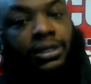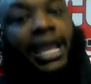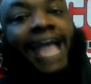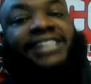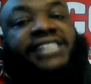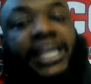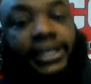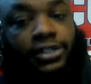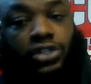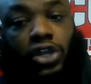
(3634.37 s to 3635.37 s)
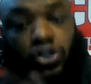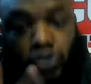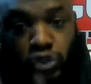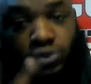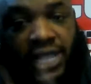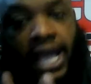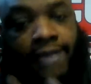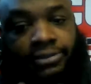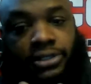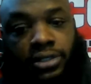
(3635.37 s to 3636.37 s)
last seconds 2 times.